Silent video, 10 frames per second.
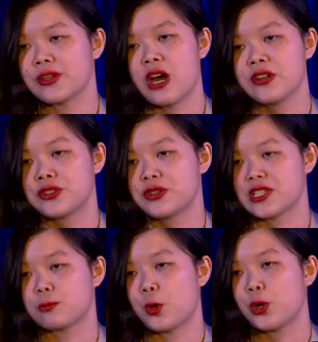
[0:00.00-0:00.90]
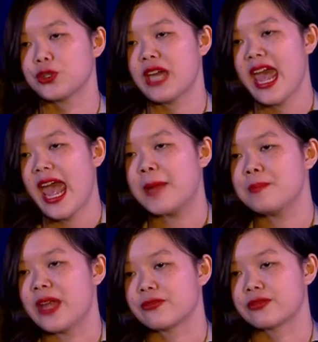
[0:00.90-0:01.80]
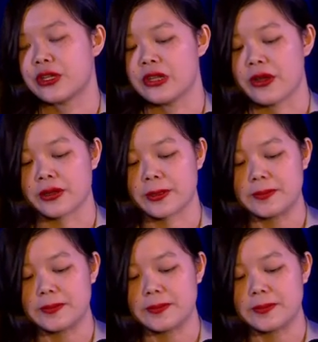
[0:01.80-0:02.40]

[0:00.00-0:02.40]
unto this world and meant for another.